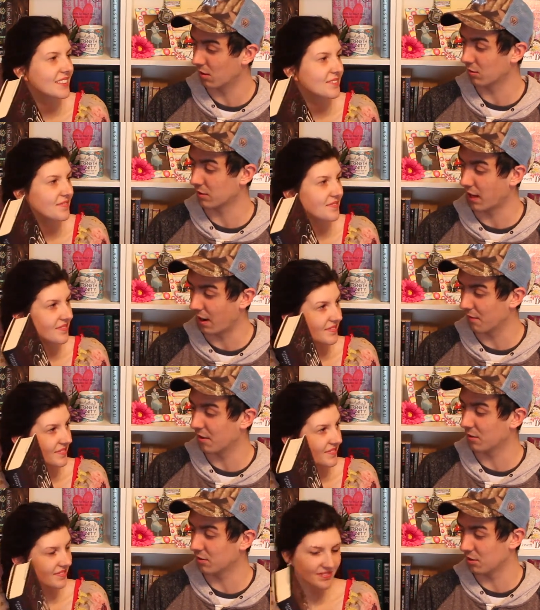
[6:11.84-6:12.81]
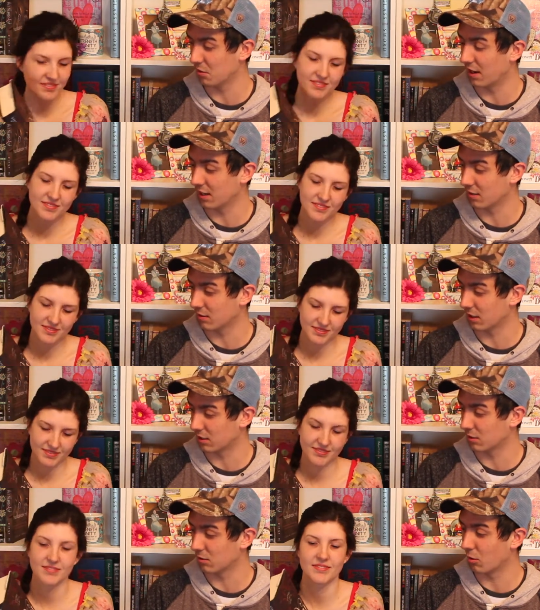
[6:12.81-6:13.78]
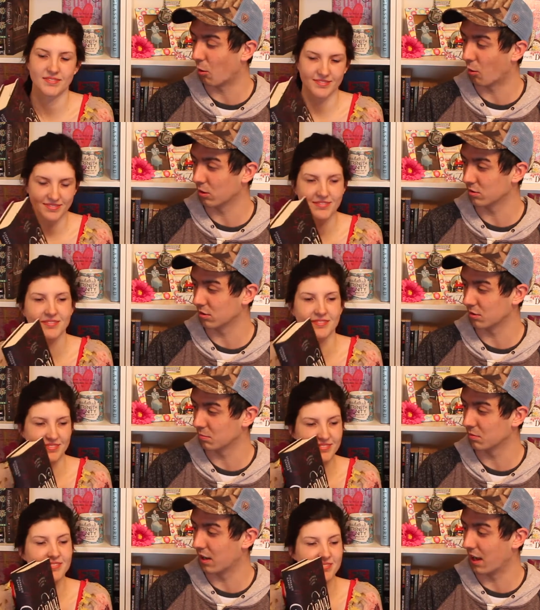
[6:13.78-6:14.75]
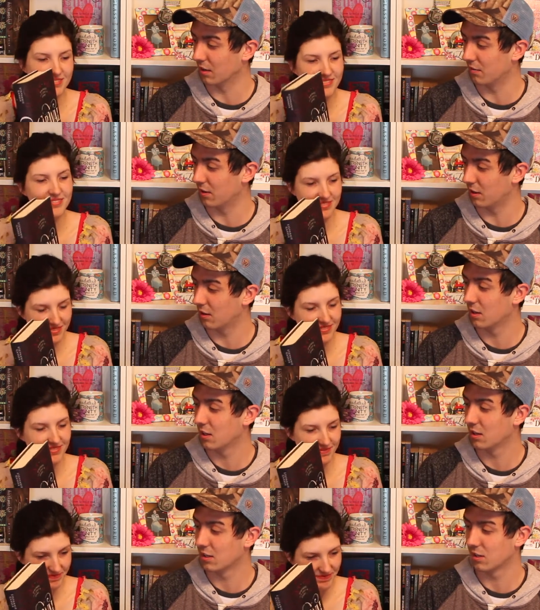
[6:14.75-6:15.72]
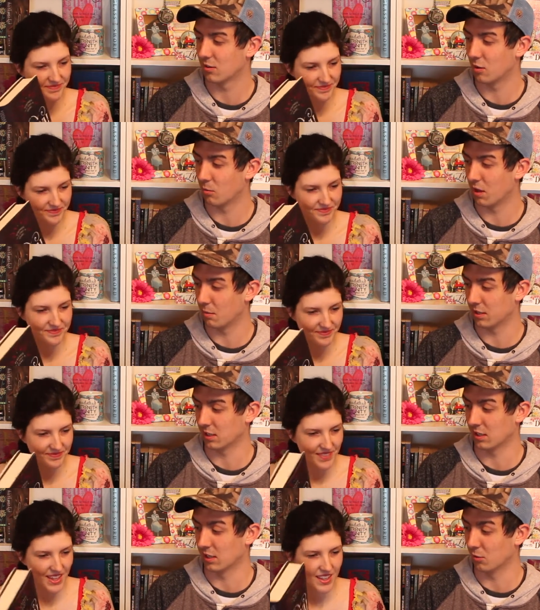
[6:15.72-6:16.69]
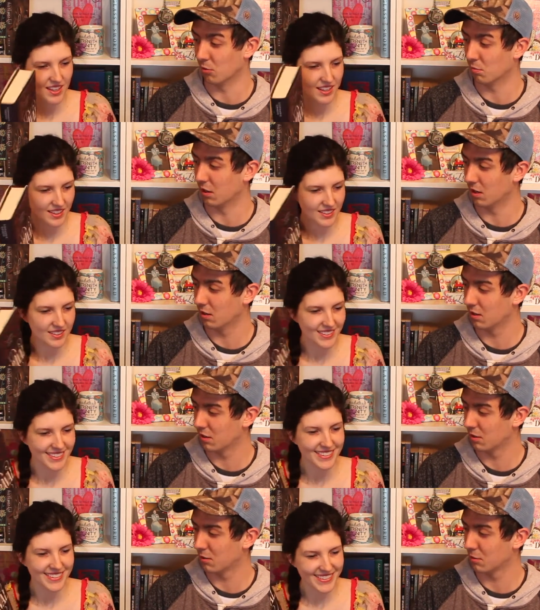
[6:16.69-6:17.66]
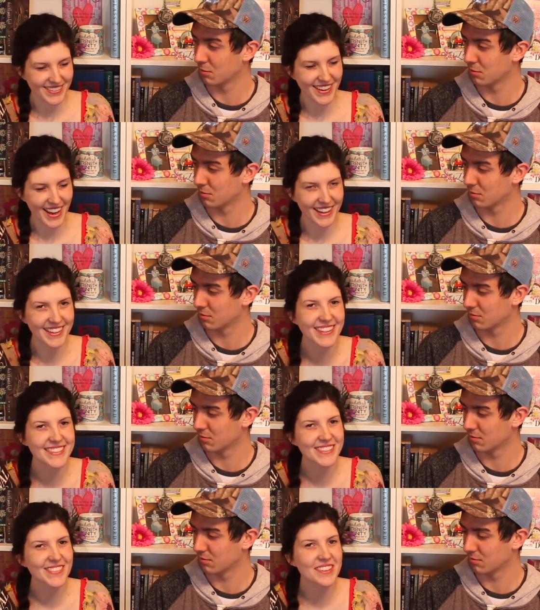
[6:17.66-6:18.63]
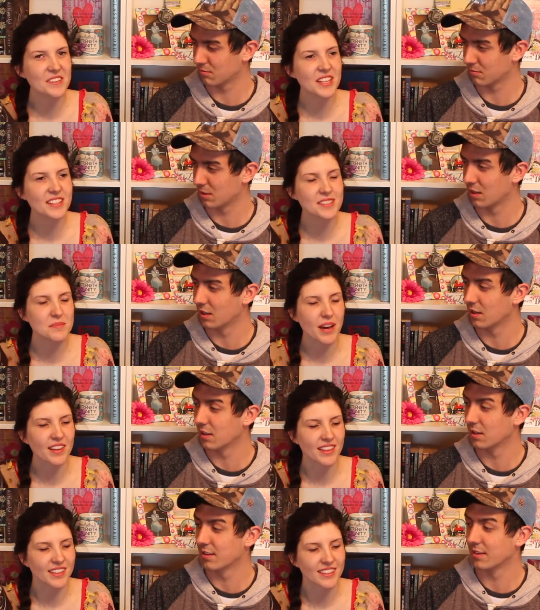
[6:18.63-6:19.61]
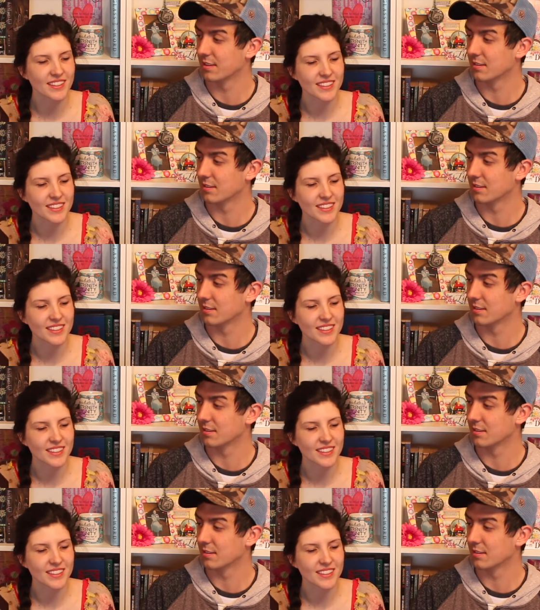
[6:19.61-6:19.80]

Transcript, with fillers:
Speaker 1: one of those caravels and you ride either like the horse or an elephant. Mm-hmm. Normally I pick the eagle, but...
Speaker 2: Okay, so what do you think this is about then?